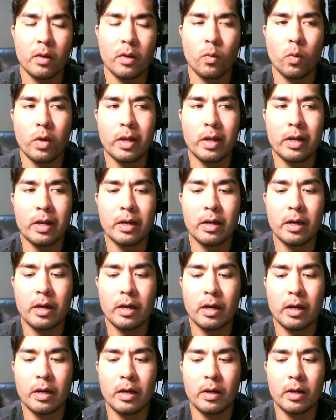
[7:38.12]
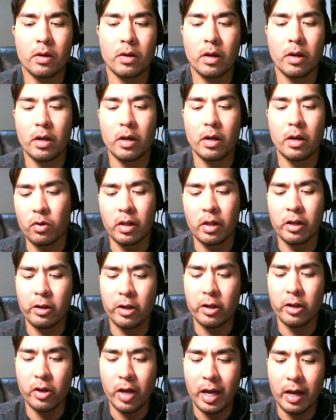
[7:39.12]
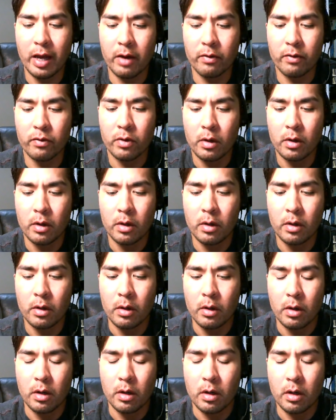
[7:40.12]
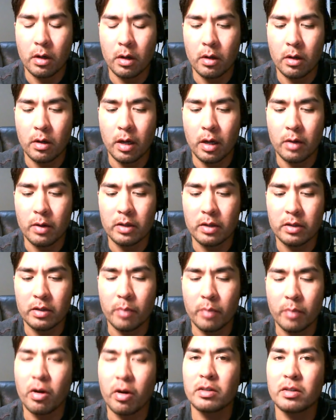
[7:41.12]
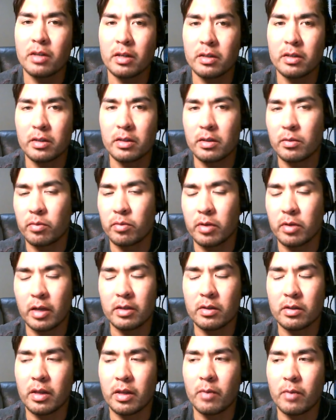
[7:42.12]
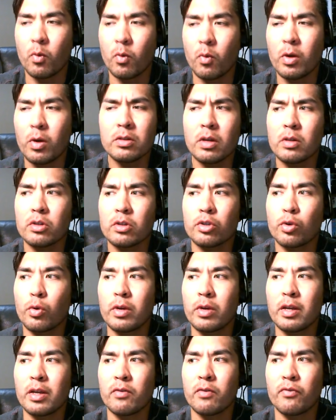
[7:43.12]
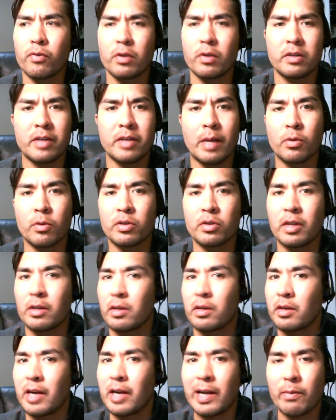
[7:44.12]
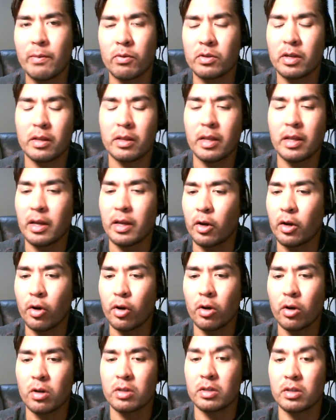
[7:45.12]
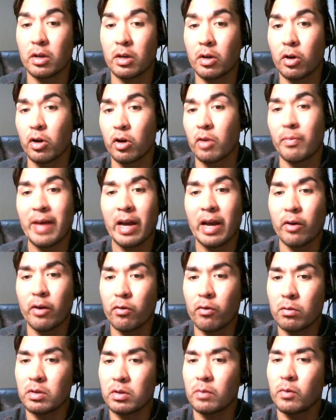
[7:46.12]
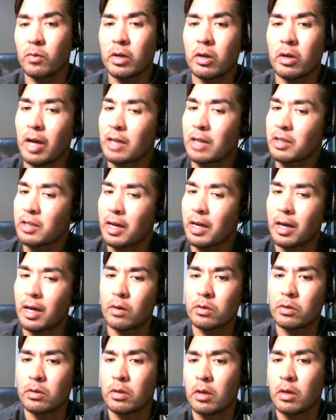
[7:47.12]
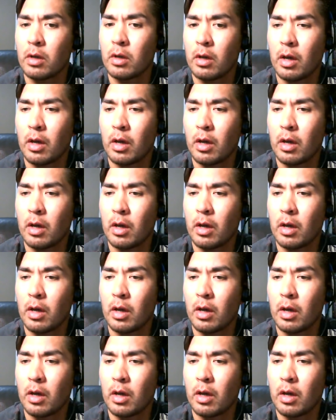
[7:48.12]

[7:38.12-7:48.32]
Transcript: when, uh, okay, so clearly you have, uh, how do I say it, processes in place and all that. But where does all the sorting for the ten percent to ninety percent thing occur? Does it occur in a back room somewhere at the house? I